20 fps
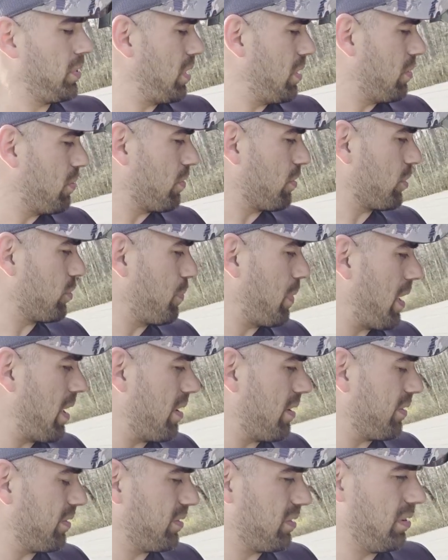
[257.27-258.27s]

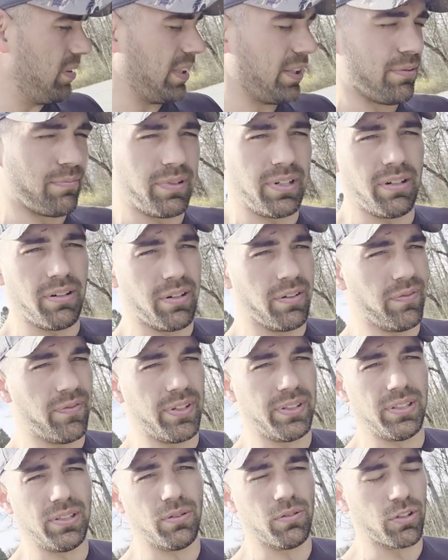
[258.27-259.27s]
horsepower, so like
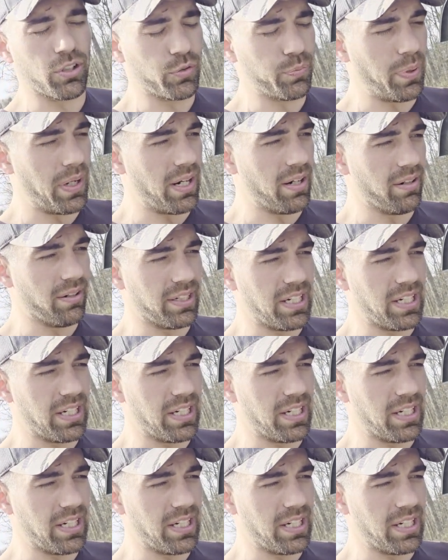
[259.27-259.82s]
350 horsepower.